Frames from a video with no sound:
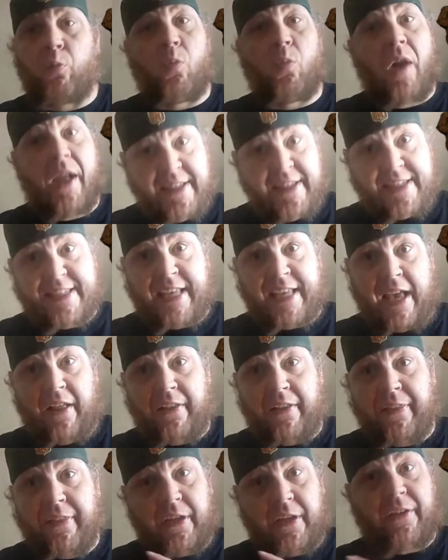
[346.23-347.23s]
in one
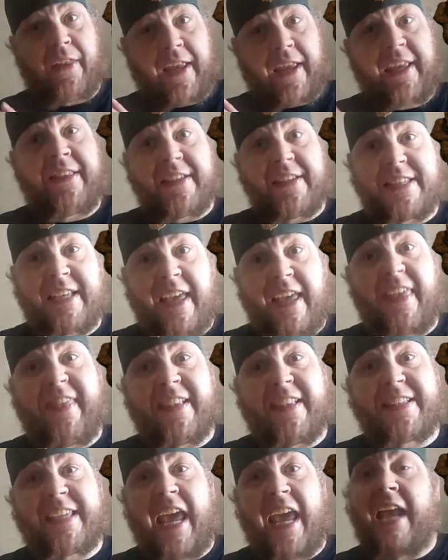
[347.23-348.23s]
cell, and they're like in
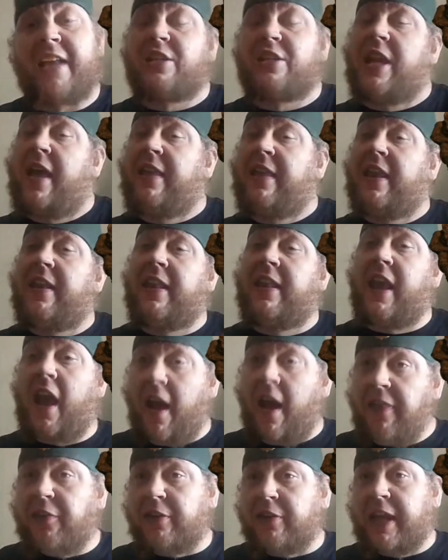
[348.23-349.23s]
this cage, and then the
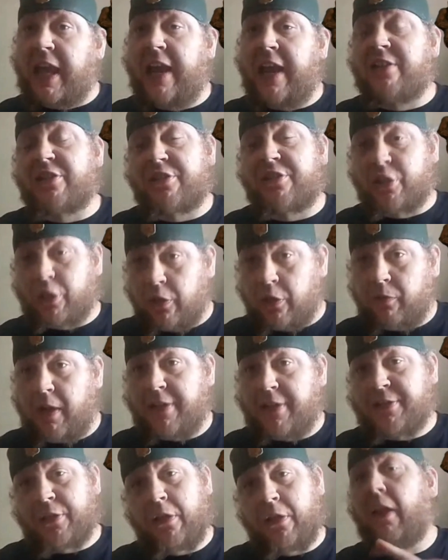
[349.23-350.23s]
other cage is Kurt
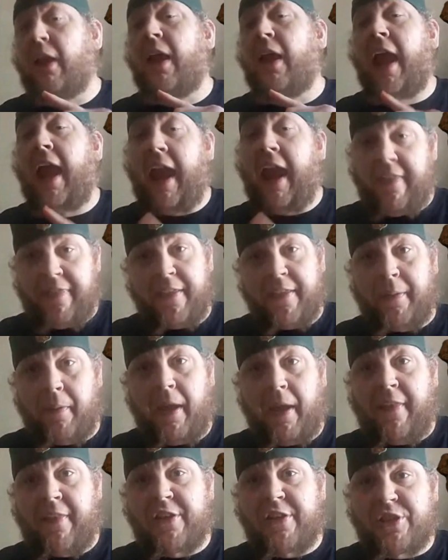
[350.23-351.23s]
Russell and the
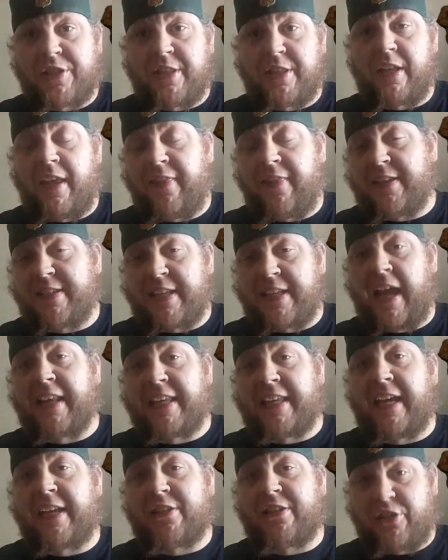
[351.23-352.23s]

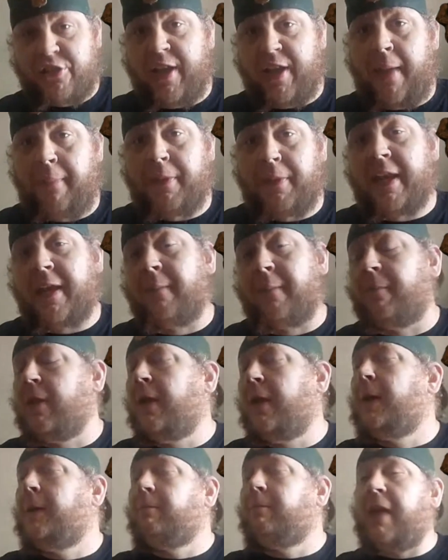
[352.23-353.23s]
sidekick deputy.
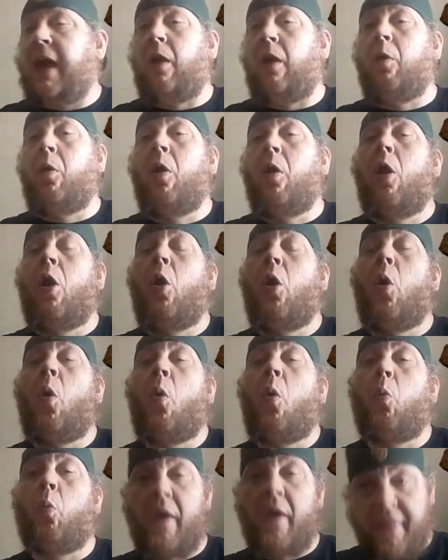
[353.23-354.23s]
Now,
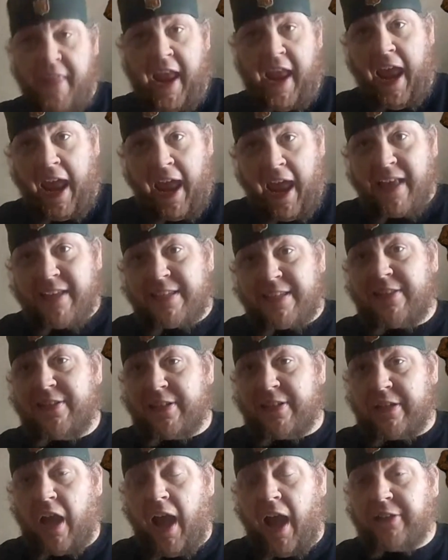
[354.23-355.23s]
when they ask
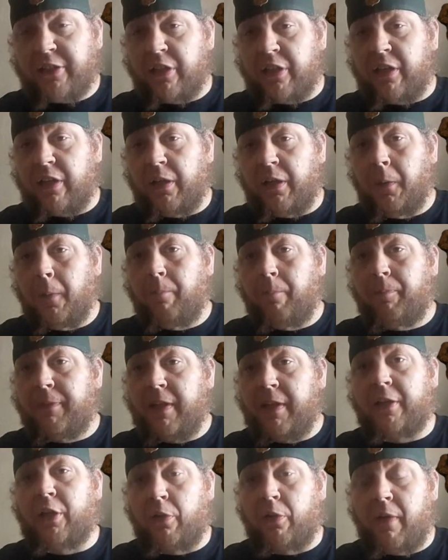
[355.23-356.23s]
the doctor,
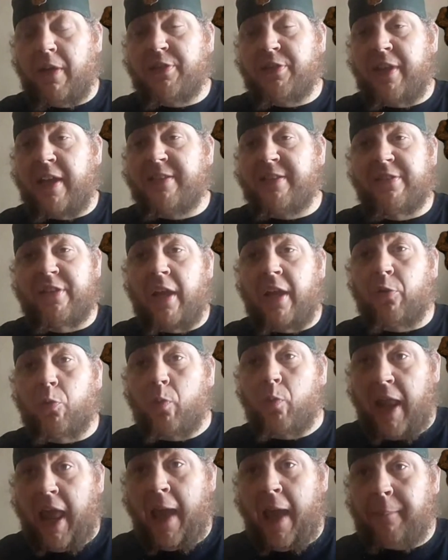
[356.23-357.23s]
Kurt Russell asked the doctor
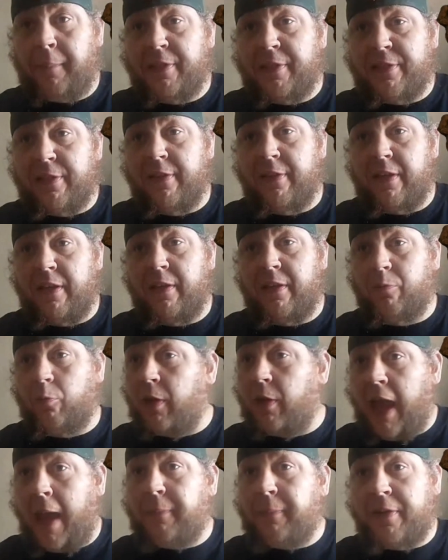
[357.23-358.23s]
what happened to
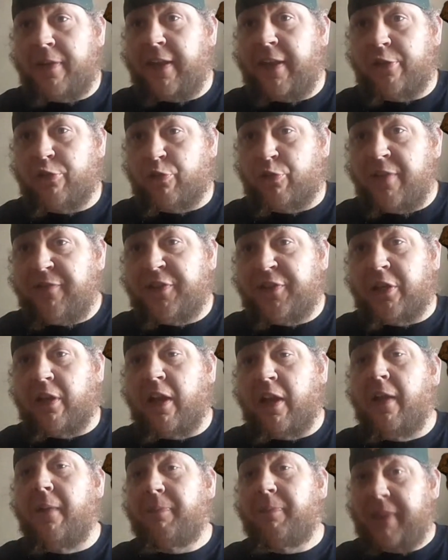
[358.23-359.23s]
that
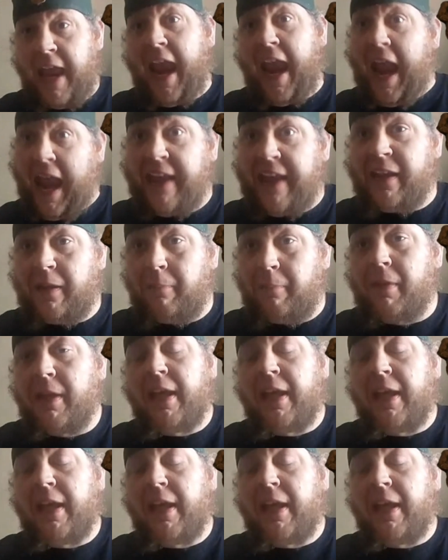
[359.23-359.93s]
drifter, they ate